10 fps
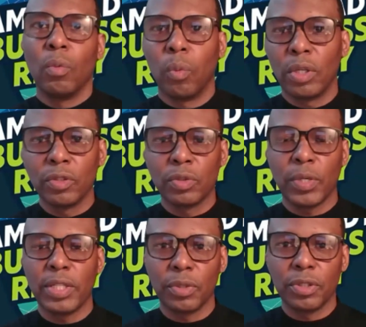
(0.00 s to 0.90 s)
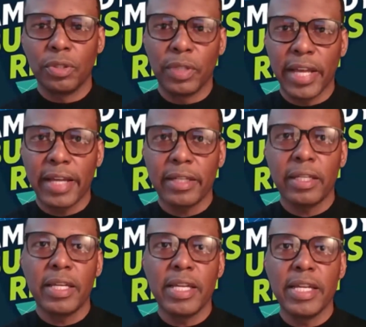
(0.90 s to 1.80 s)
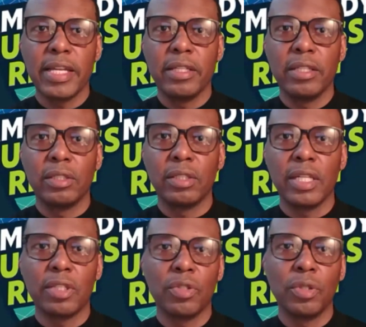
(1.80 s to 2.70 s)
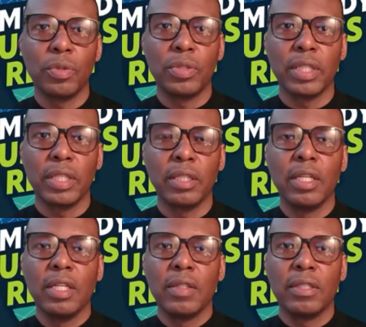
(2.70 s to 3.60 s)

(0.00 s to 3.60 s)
One of those ways we're doing that is introducing